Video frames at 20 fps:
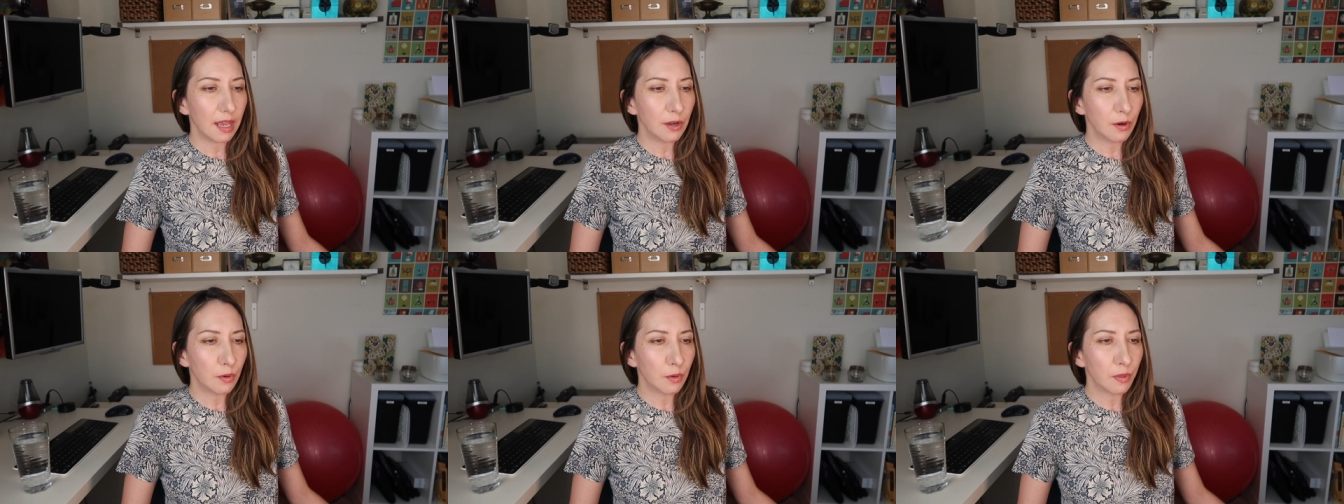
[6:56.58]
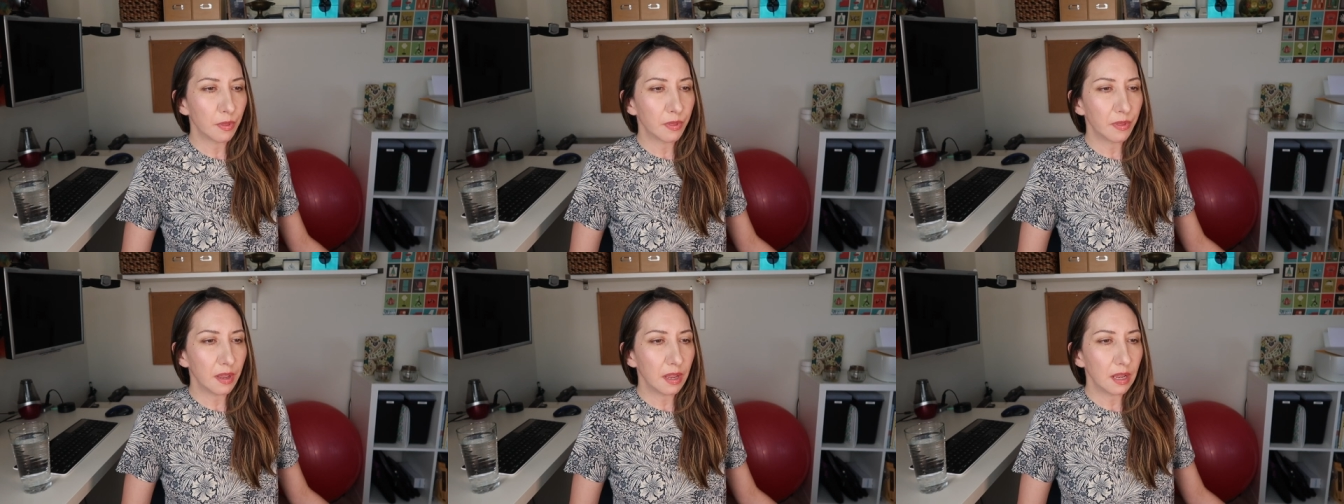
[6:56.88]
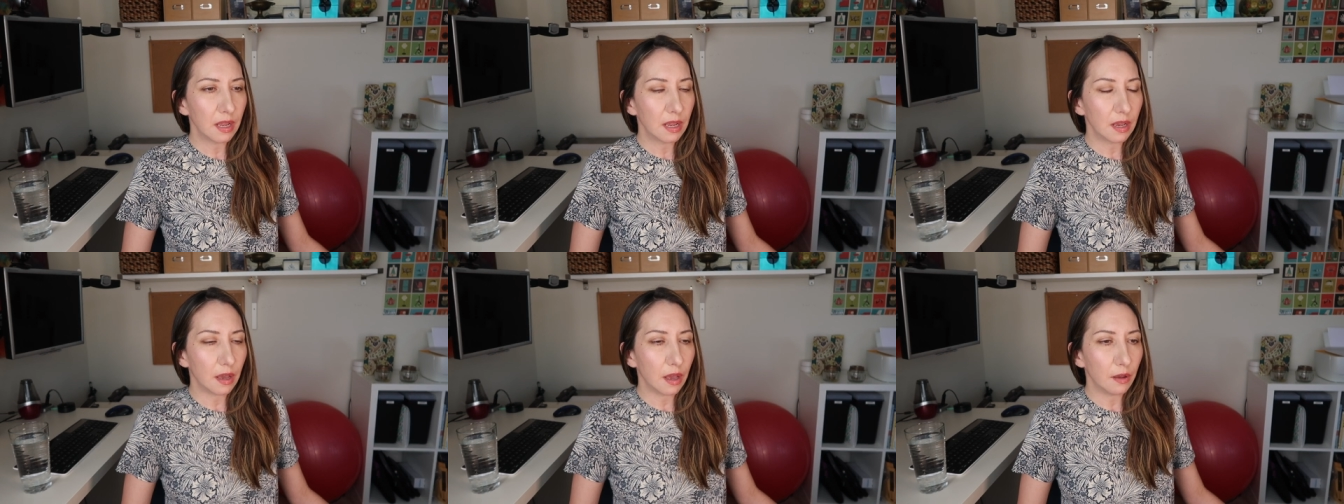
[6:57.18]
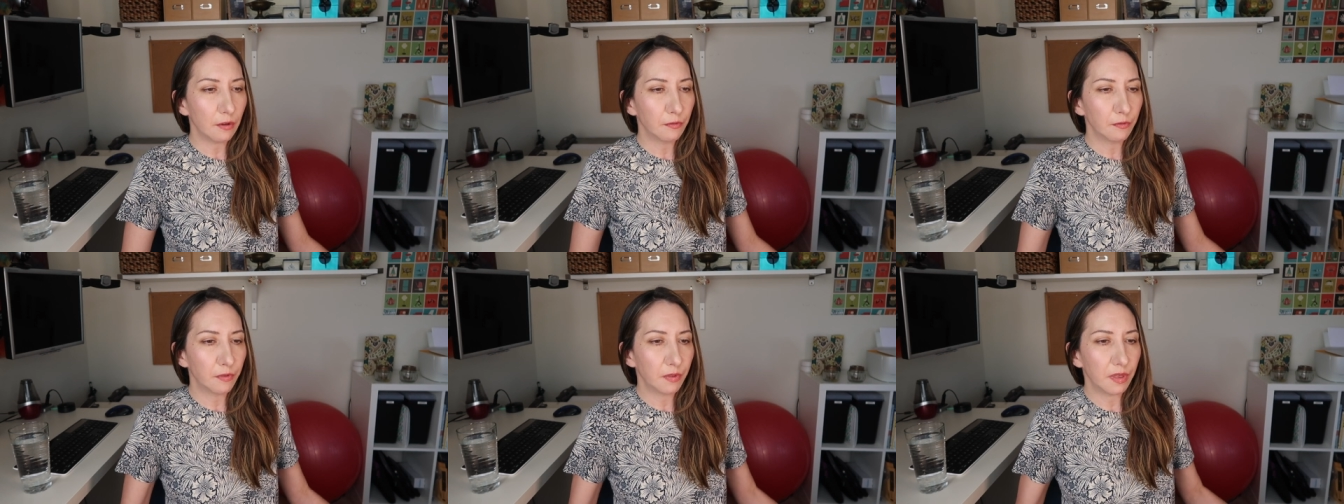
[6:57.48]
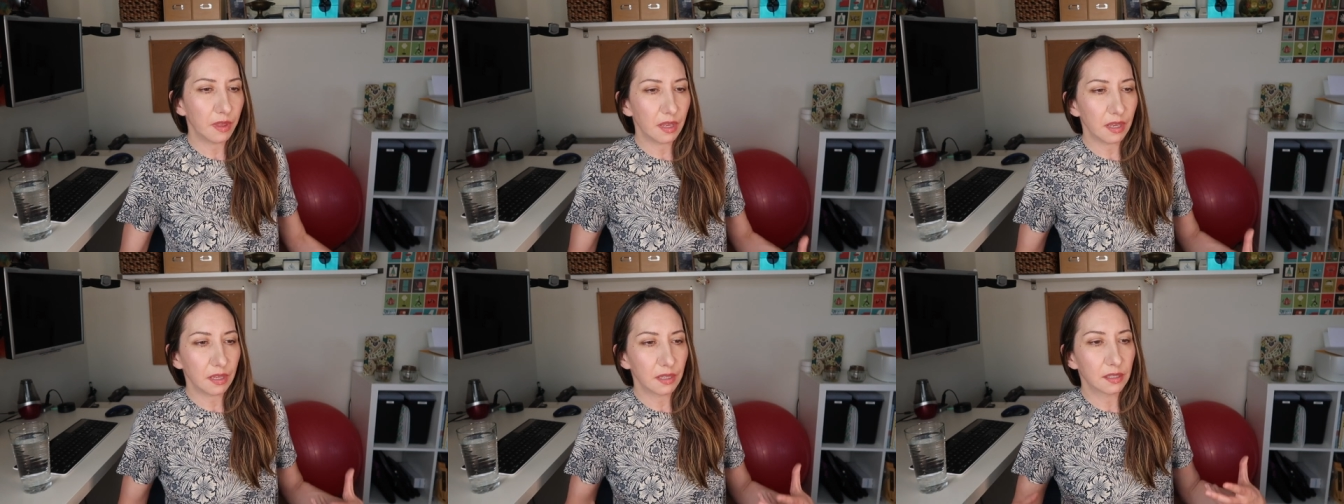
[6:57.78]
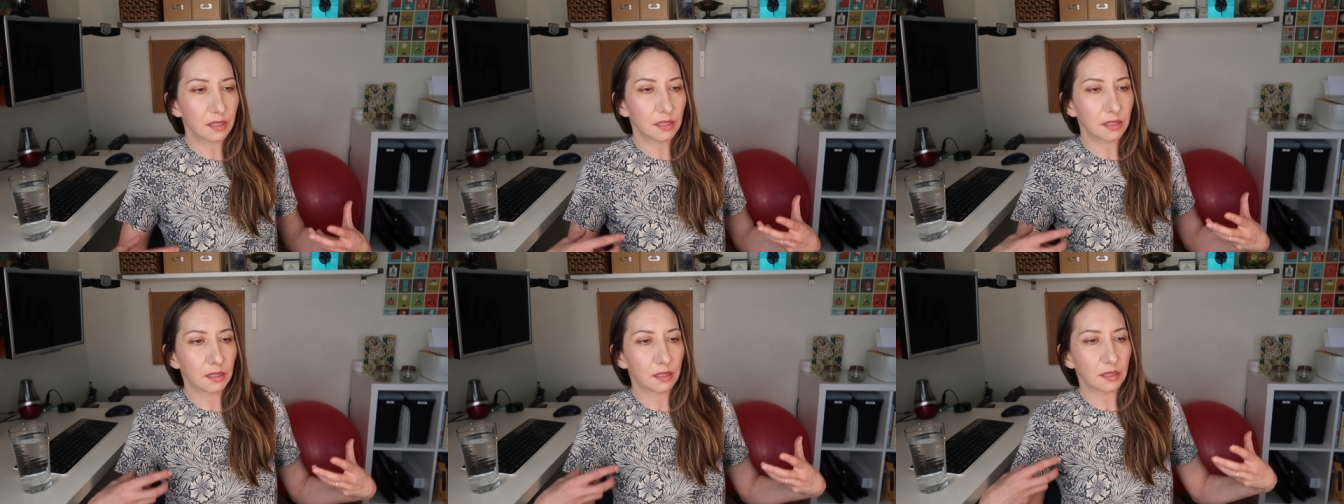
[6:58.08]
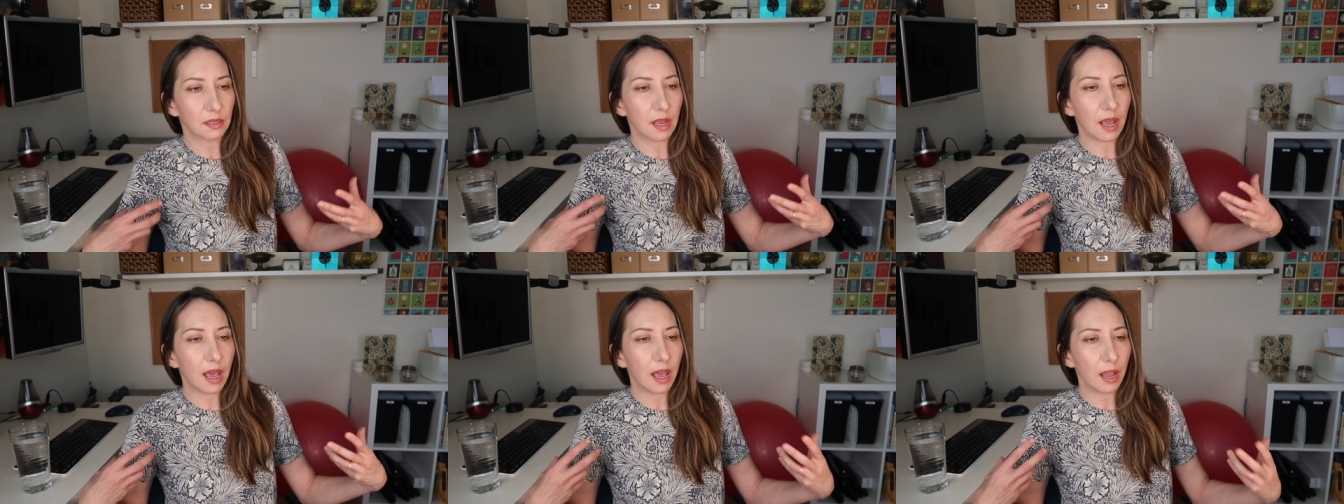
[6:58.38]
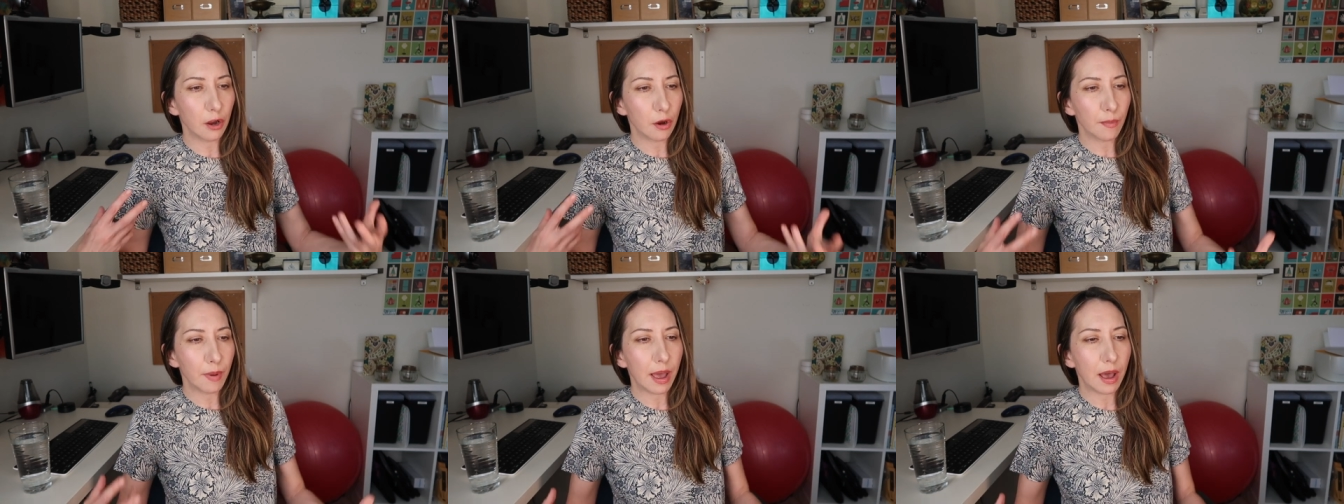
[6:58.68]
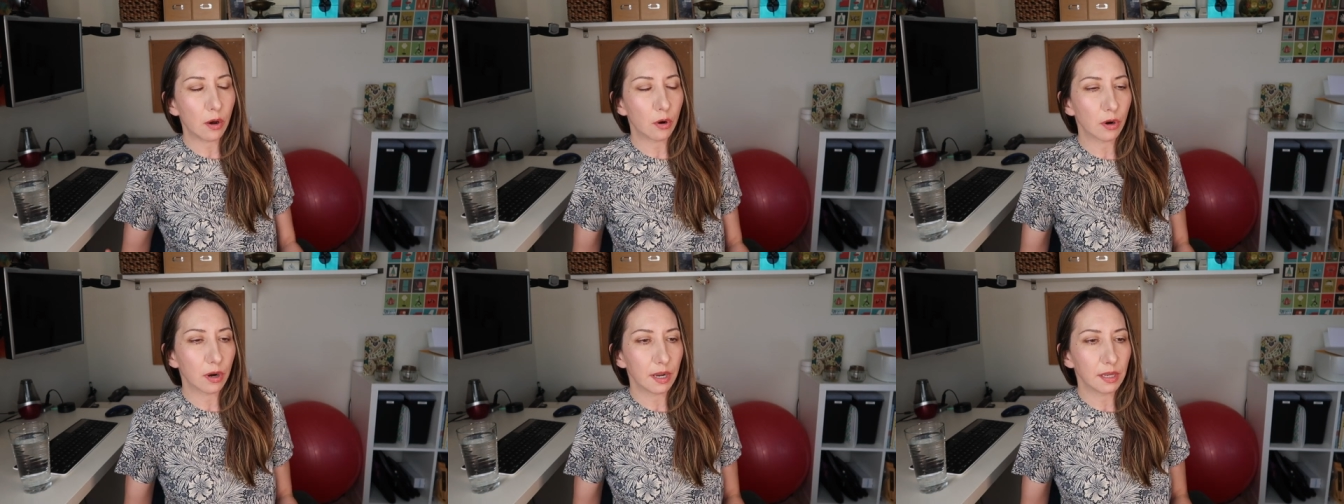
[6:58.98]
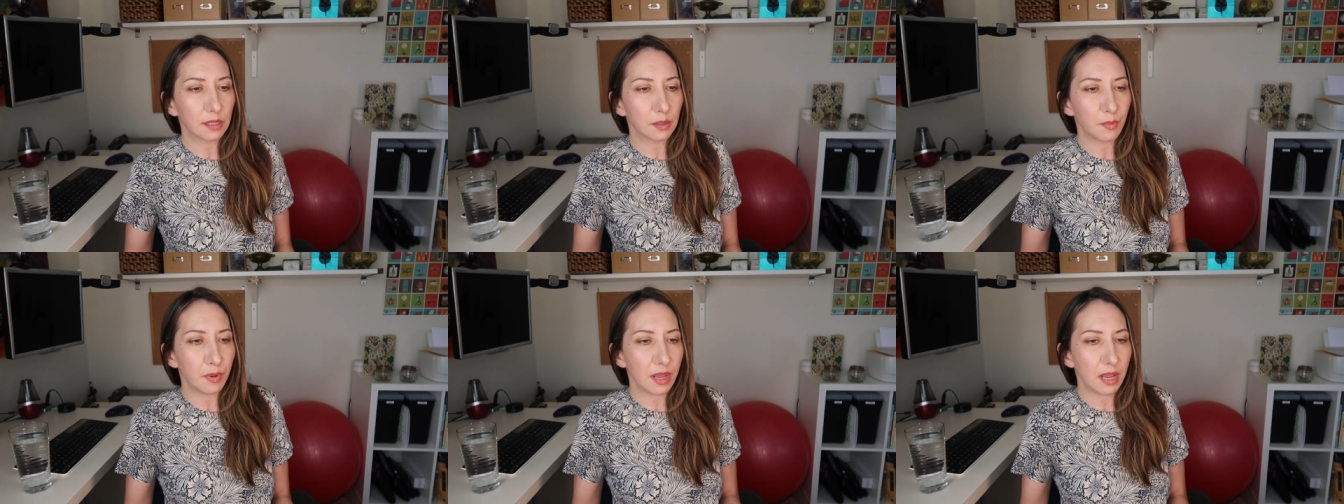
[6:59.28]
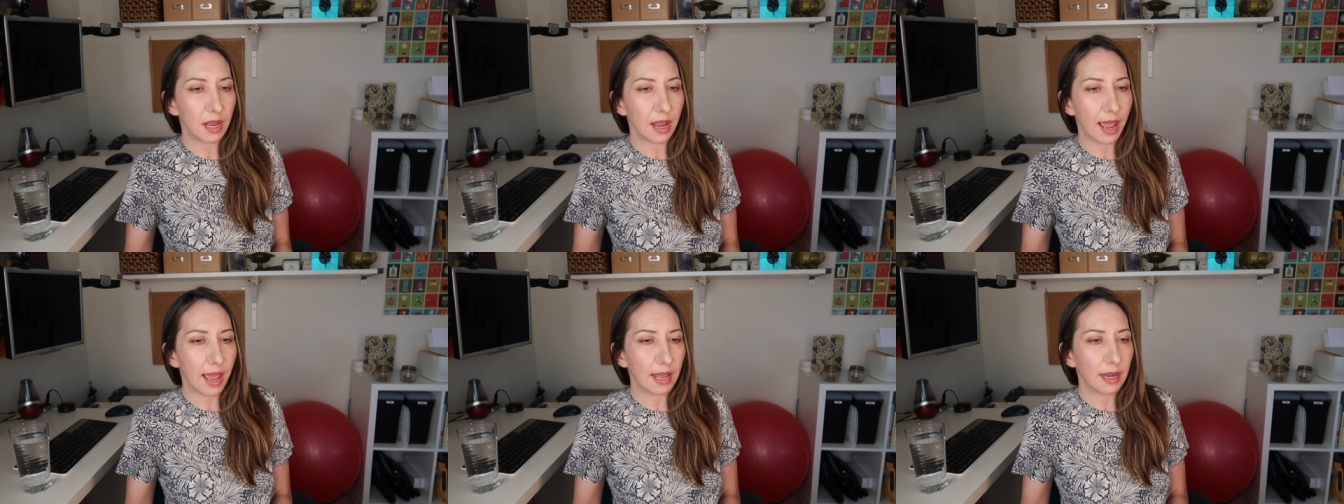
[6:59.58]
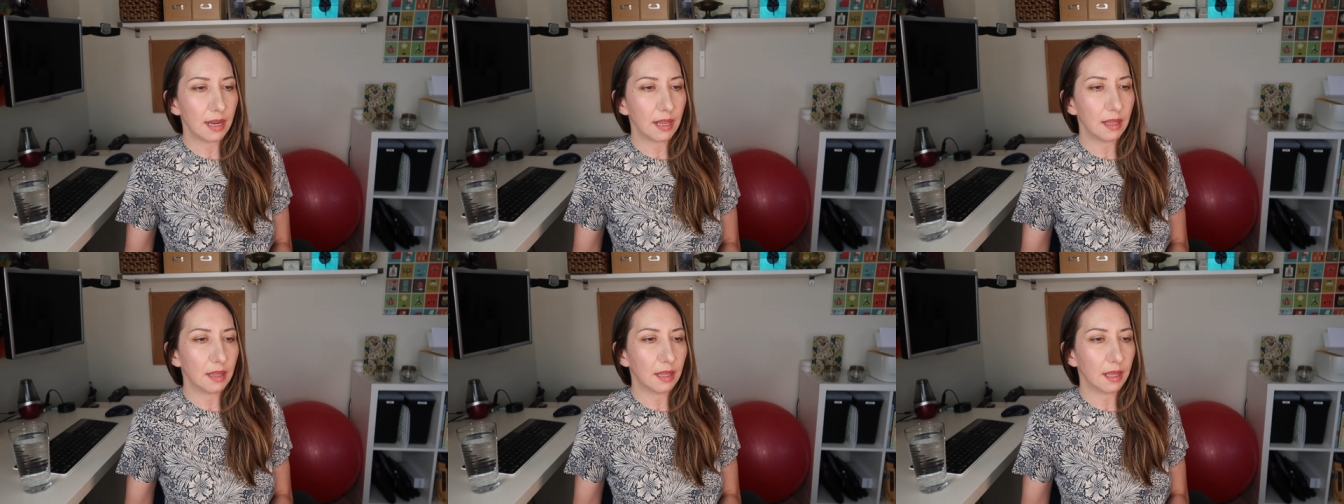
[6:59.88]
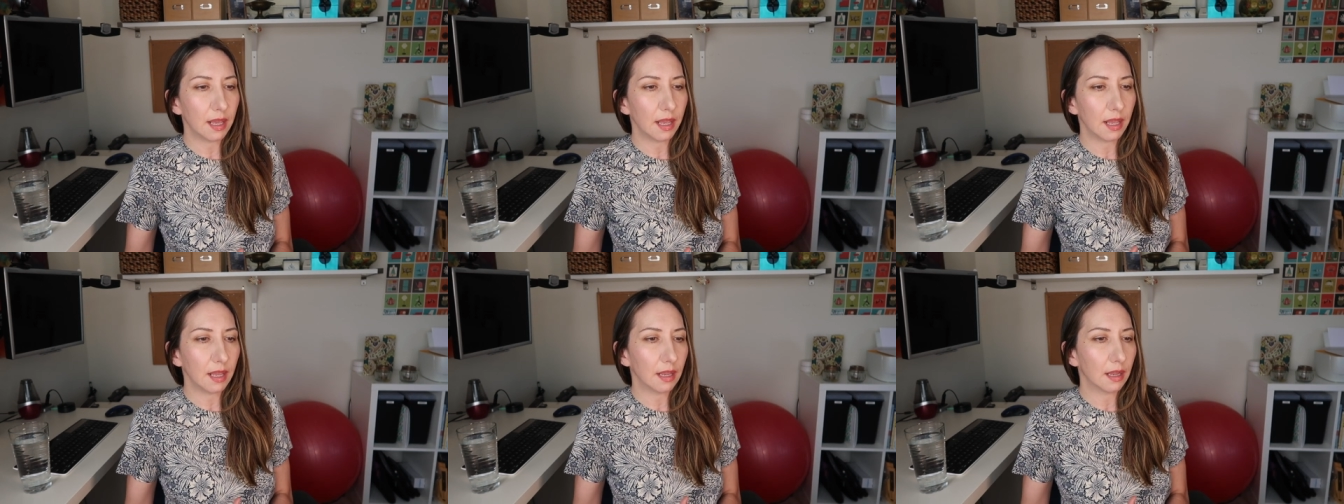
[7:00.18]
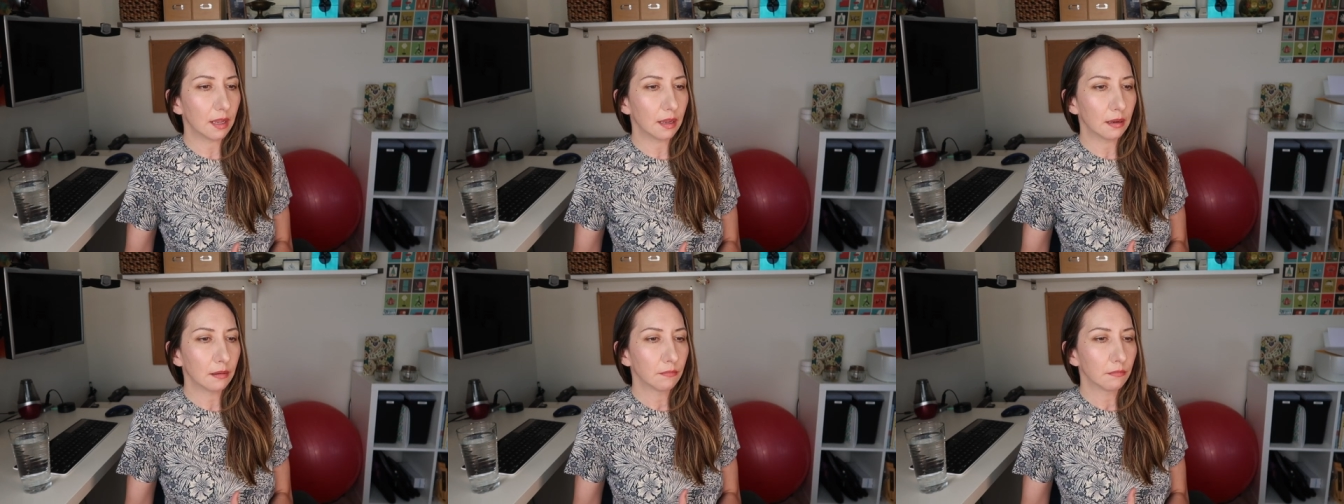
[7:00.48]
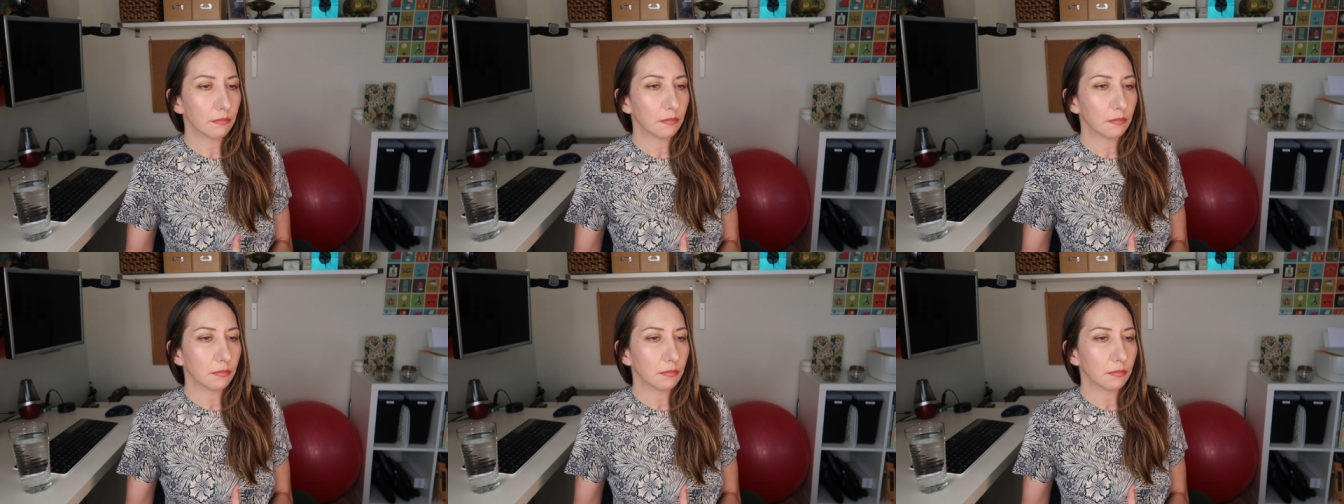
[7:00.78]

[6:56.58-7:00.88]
I don't think of this higher power as being anything